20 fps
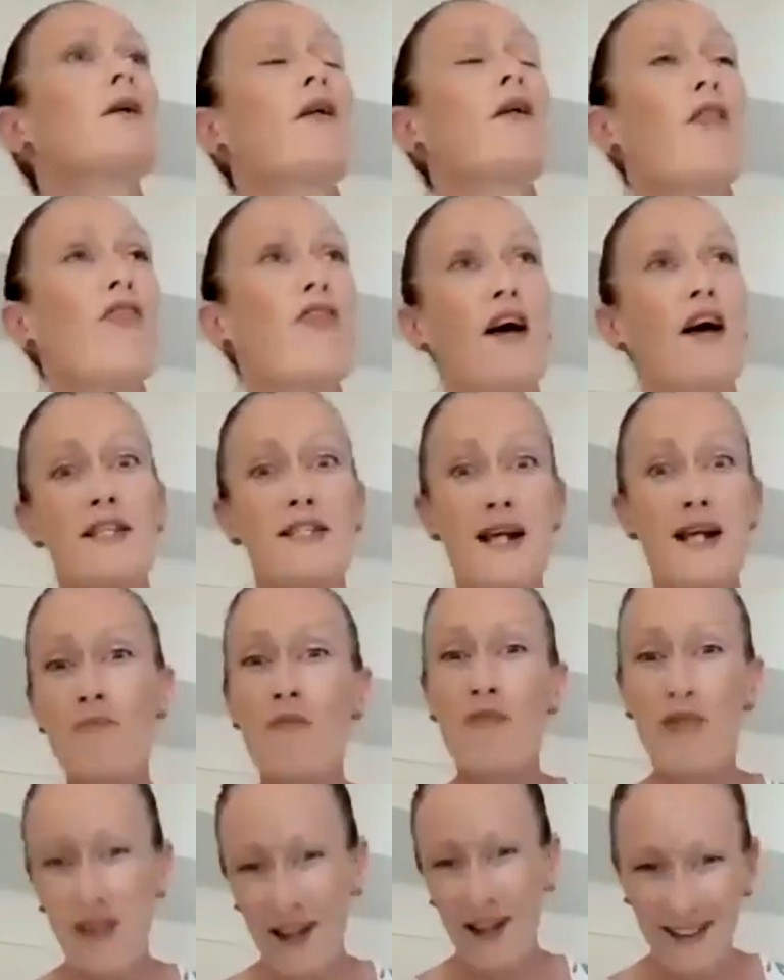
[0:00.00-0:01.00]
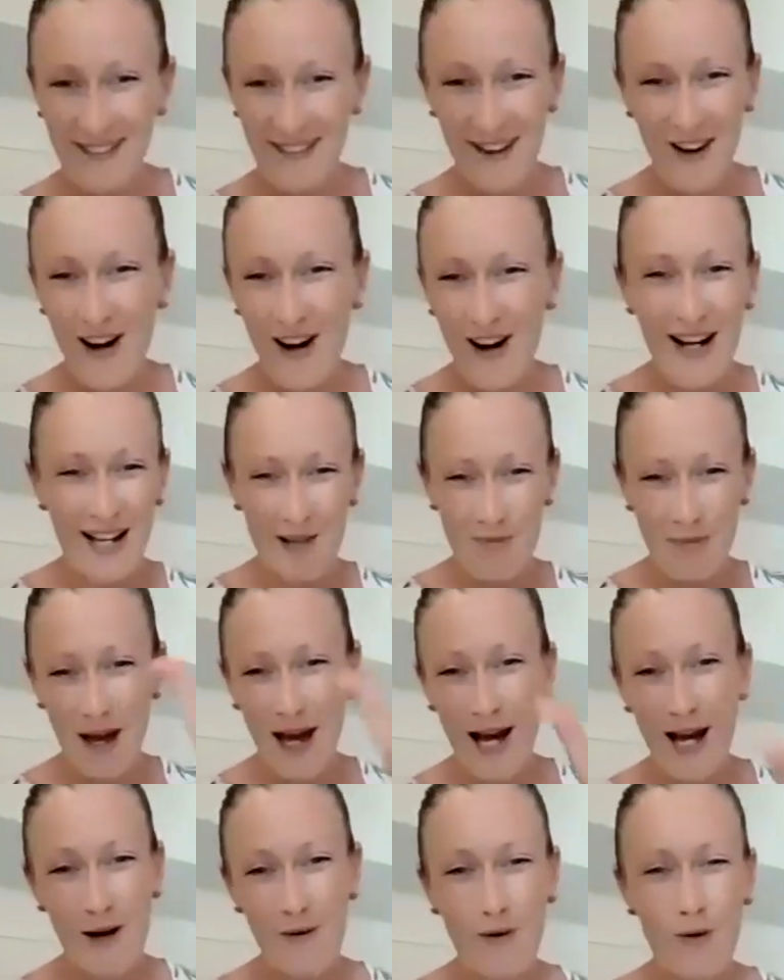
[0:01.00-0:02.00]
the something, the higher
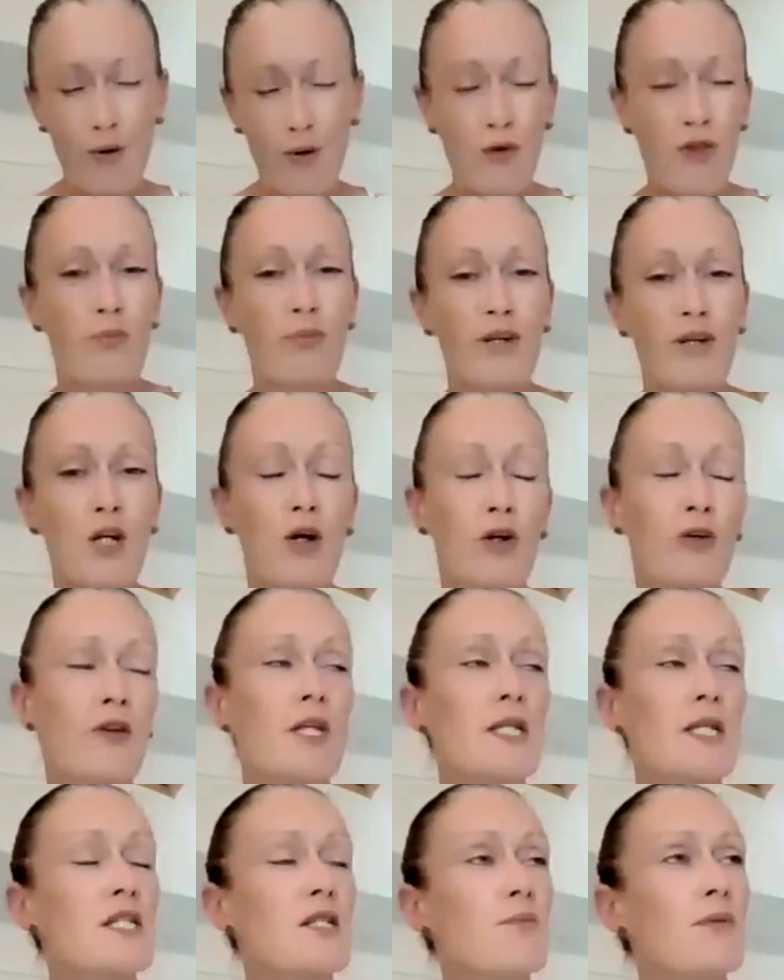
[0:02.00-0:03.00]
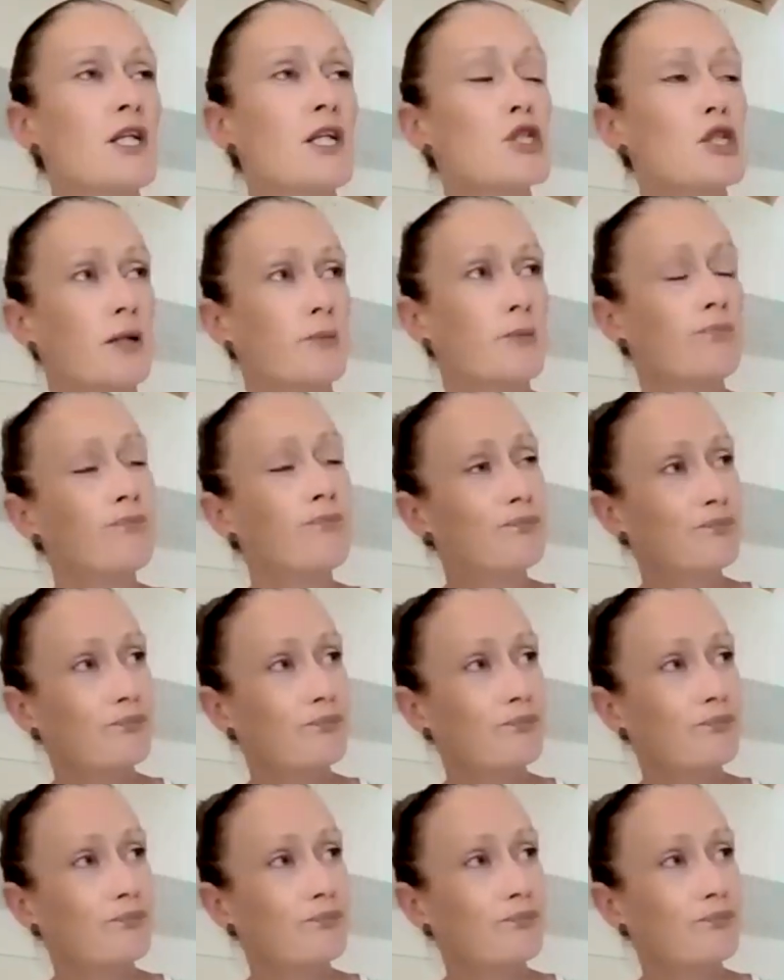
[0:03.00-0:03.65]
power or the beyond this dimension,